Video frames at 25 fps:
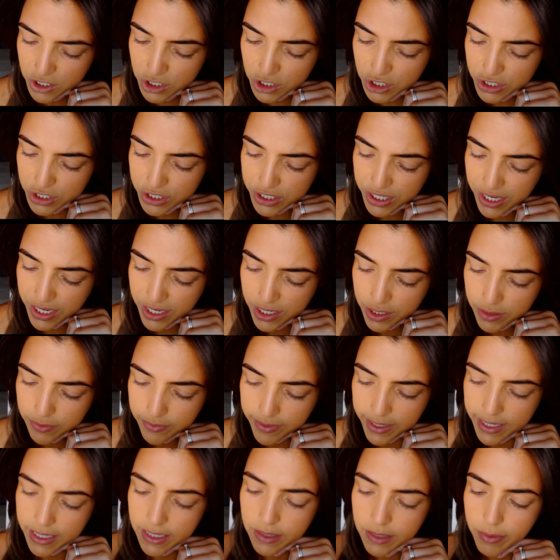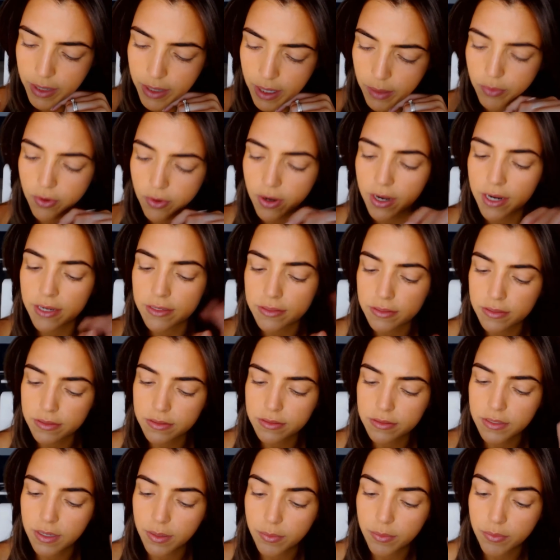just to get a roundabout price,
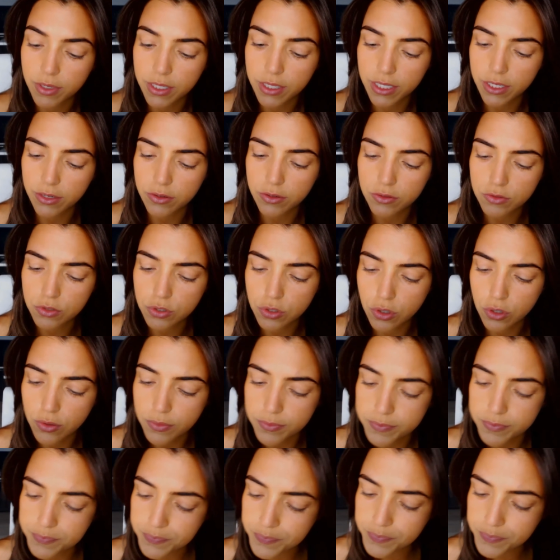because I'm really not sure.